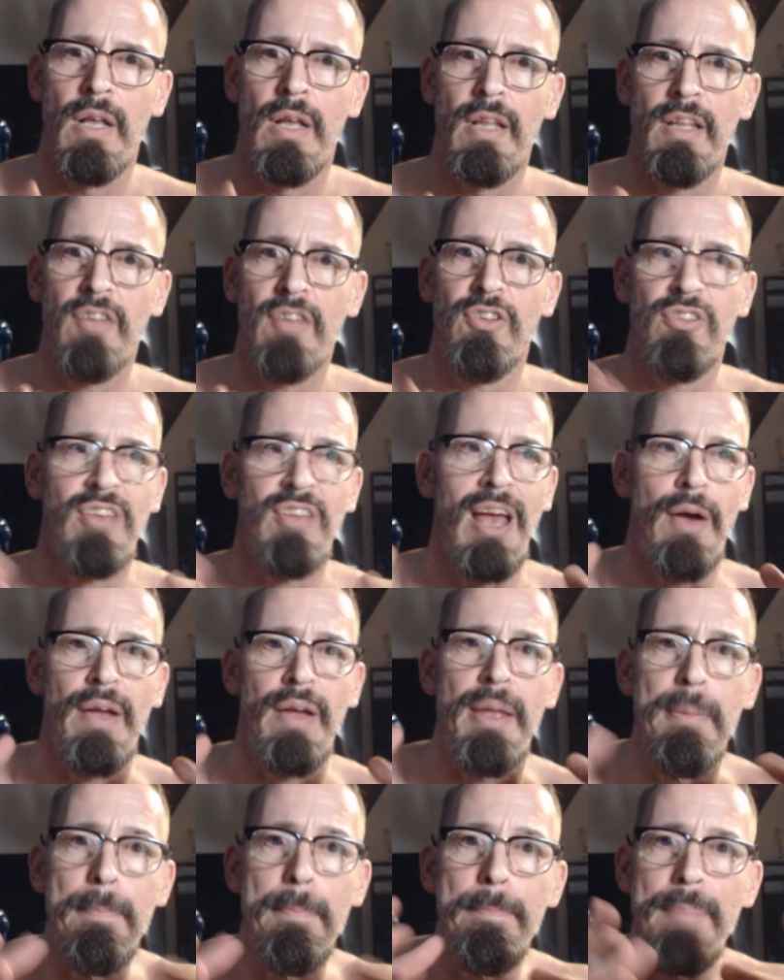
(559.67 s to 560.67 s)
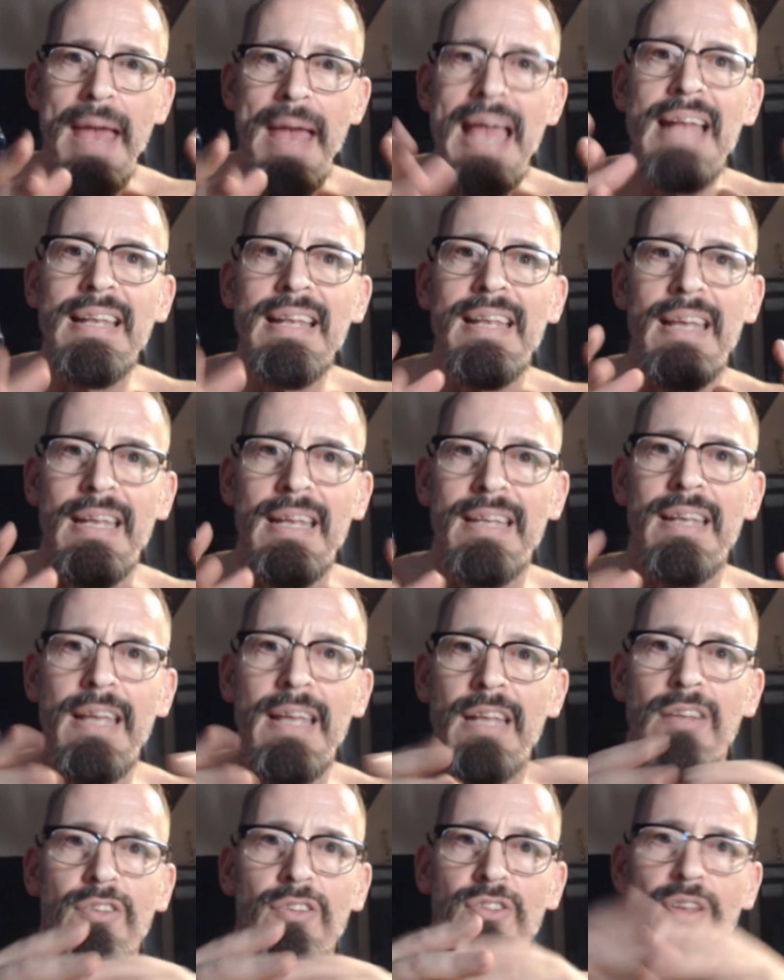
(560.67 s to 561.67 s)
this is how embedded
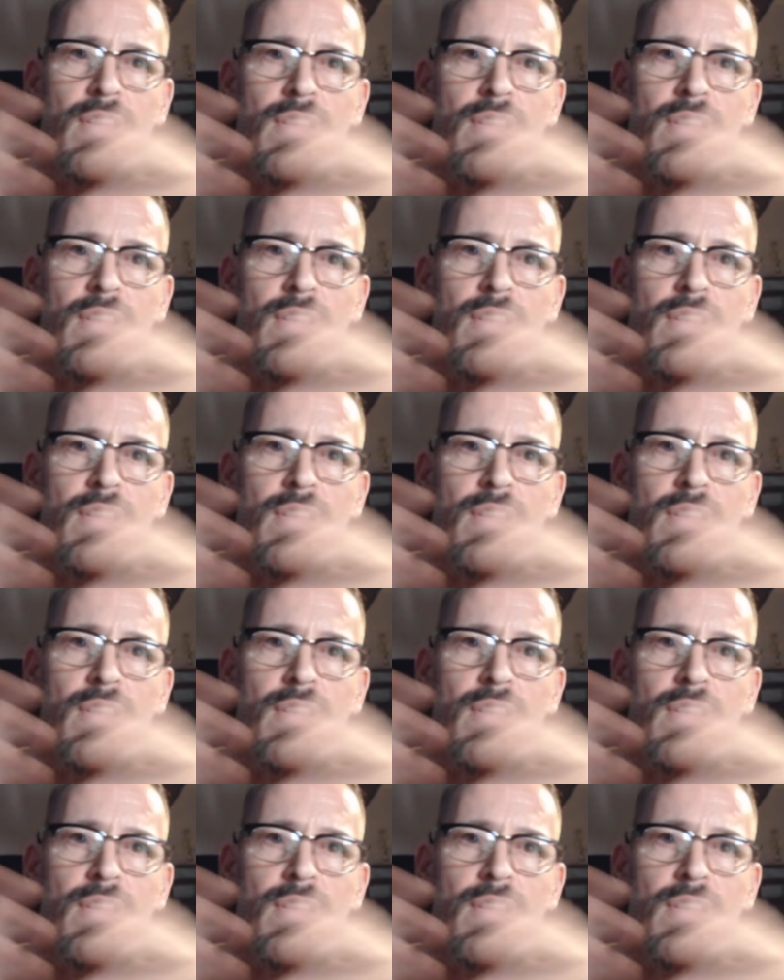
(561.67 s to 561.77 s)
into